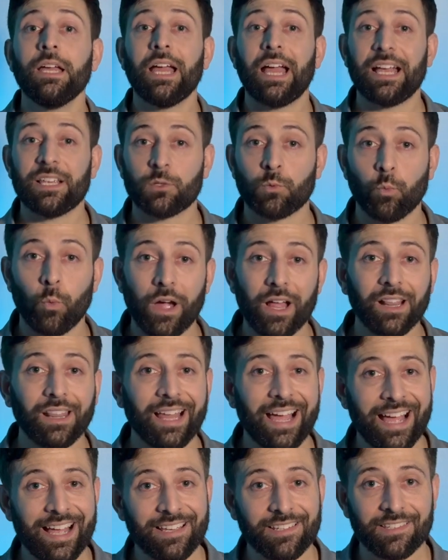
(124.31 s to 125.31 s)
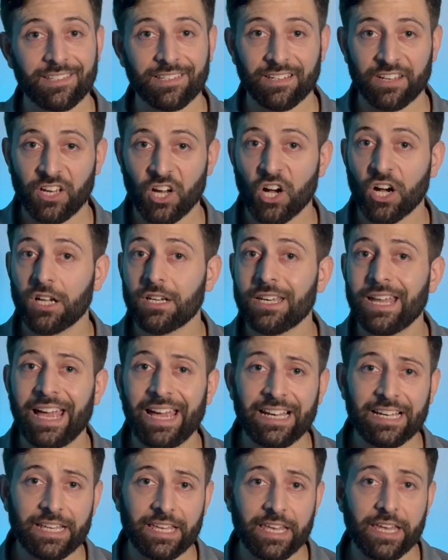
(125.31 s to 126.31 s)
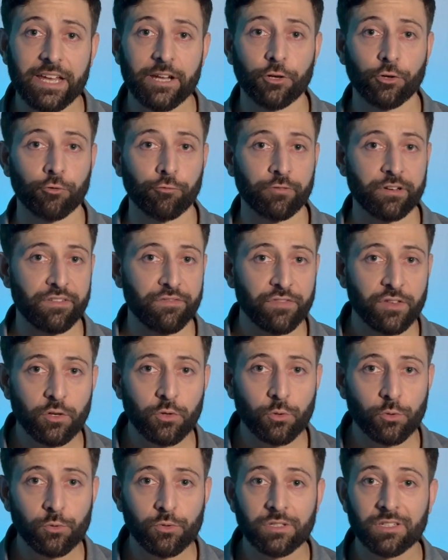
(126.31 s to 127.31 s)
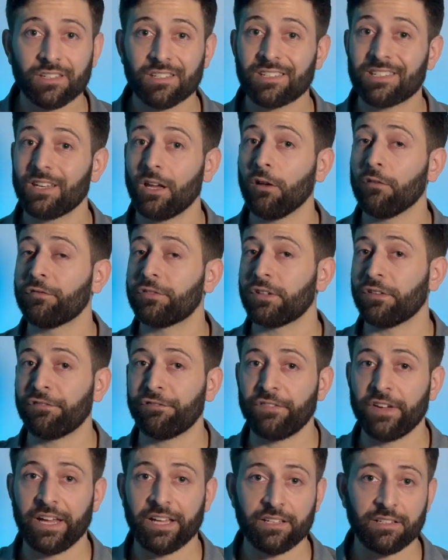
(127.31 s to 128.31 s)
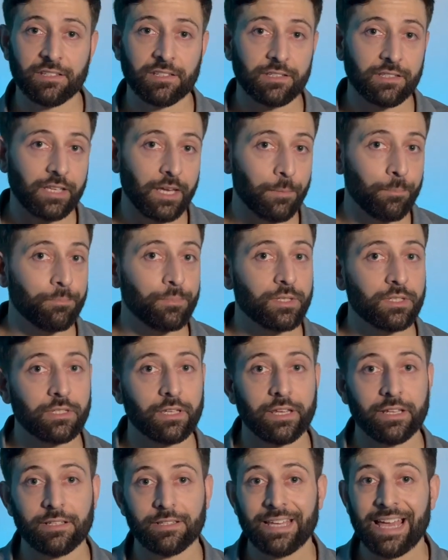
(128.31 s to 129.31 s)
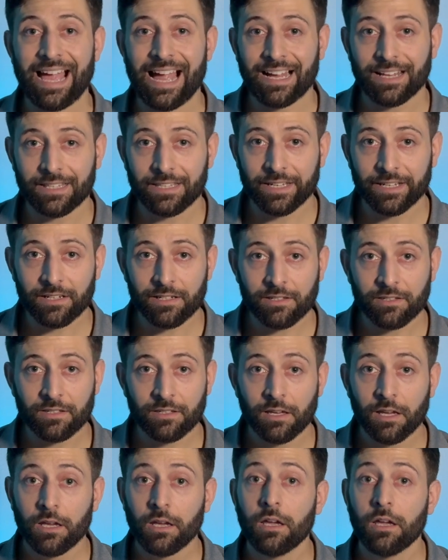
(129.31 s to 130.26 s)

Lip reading: as well as gun and gear reviews, self-defense tips and tactics,